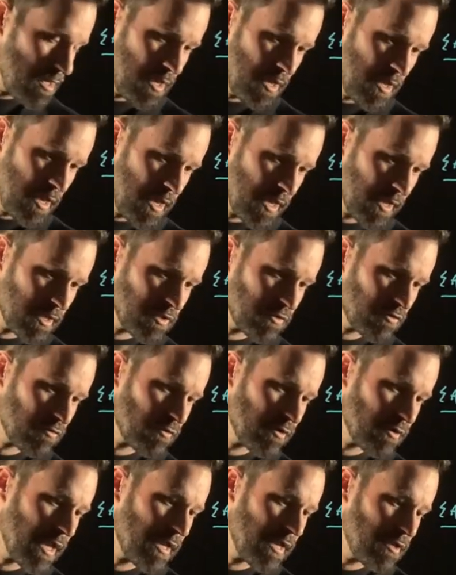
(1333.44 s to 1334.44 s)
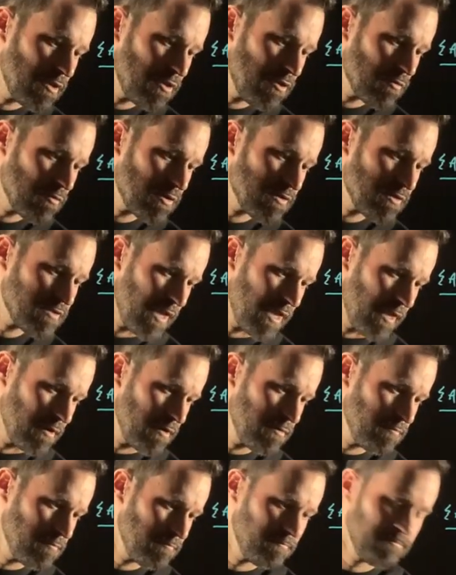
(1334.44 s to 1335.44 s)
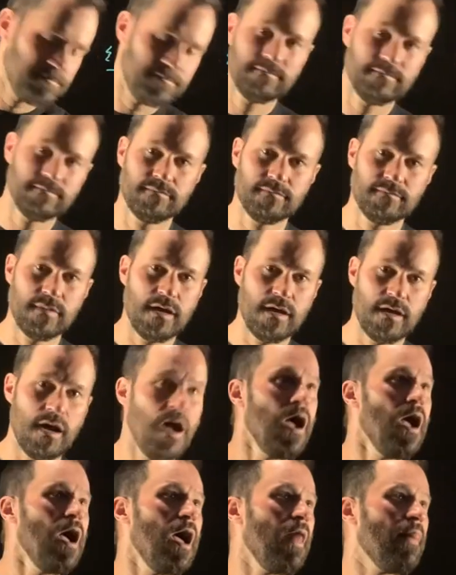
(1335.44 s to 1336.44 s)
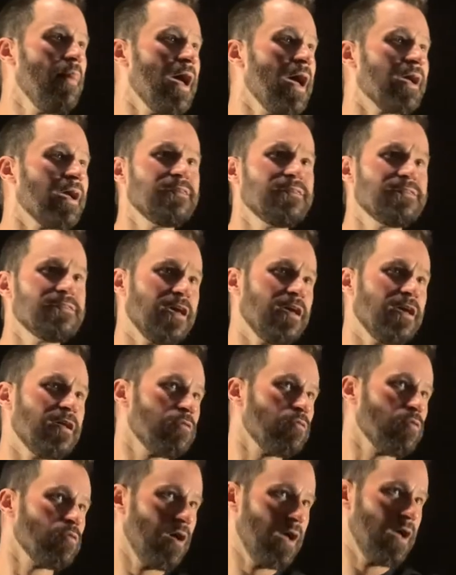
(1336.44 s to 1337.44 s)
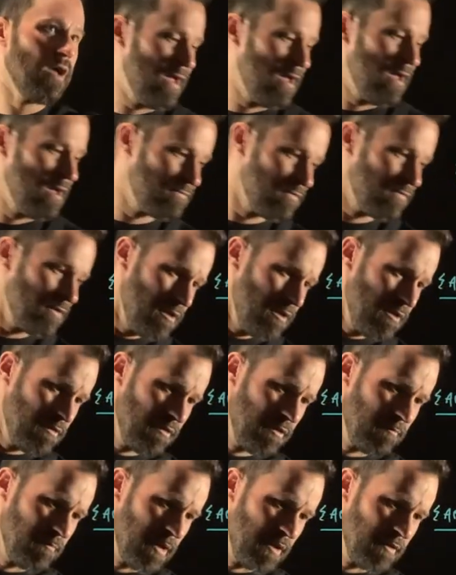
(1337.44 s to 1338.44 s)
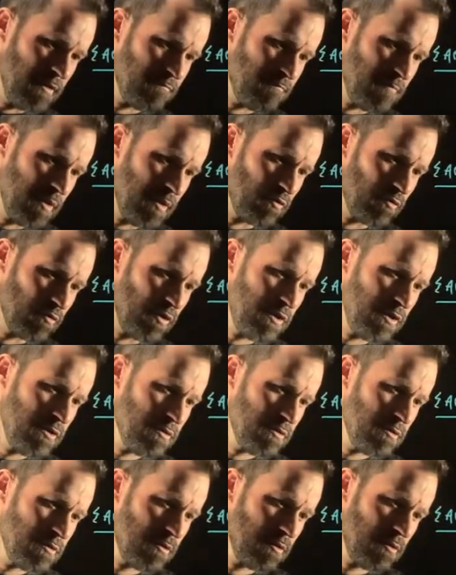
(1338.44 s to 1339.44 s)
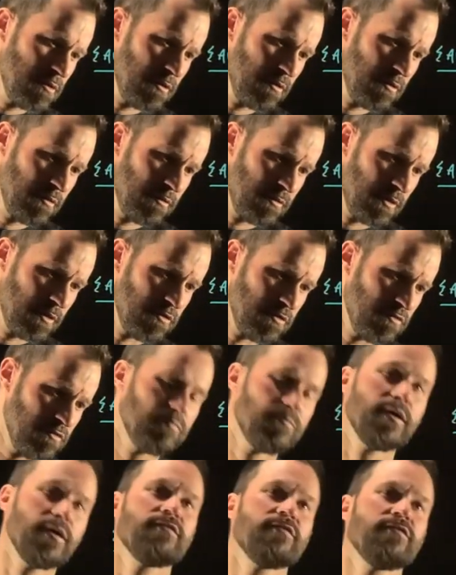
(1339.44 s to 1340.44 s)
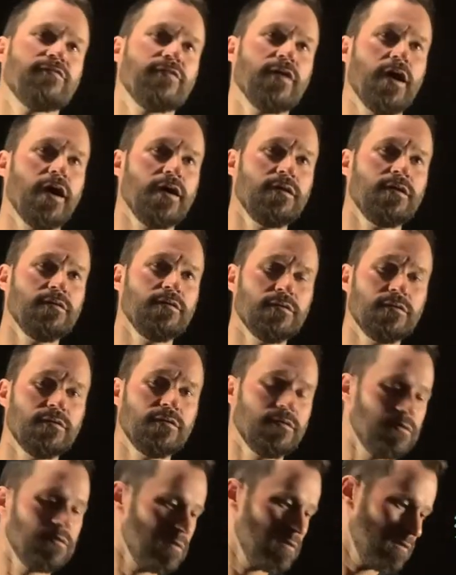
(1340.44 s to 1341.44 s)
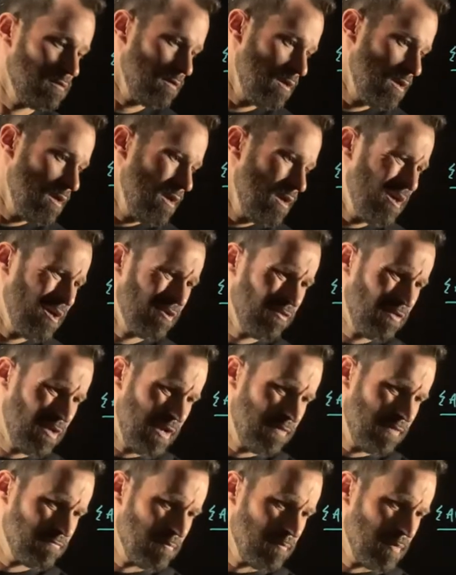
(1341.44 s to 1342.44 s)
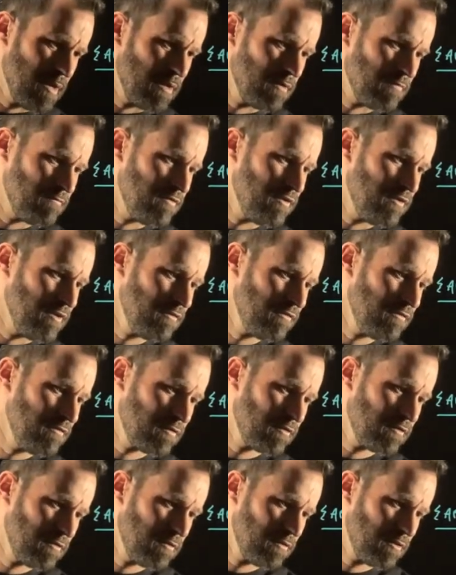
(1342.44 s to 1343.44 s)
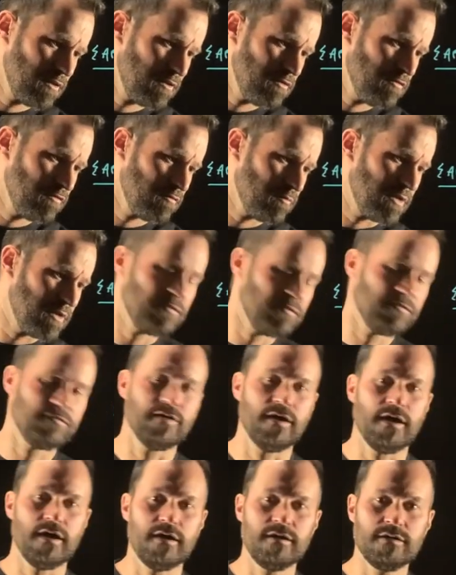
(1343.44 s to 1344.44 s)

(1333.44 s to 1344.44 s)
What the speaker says: it can create a new container, and that container will have the amount of memory that you specified, it'll have the amount of disk that you specified,